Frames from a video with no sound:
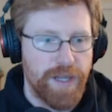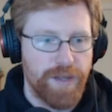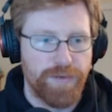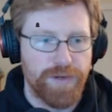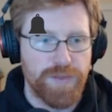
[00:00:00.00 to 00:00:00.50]

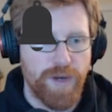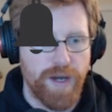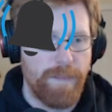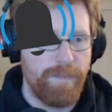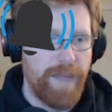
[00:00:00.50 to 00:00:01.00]
The first
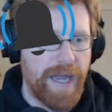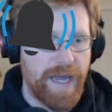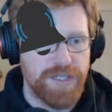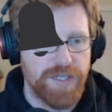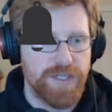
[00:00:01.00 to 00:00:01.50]
one,
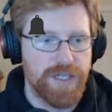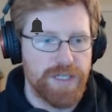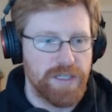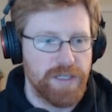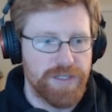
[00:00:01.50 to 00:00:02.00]
match,
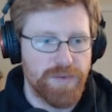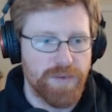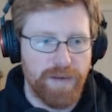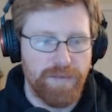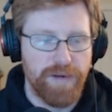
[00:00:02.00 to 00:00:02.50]
just looks
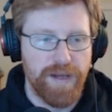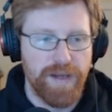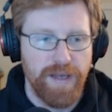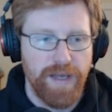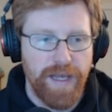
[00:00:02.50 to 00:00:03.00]
through every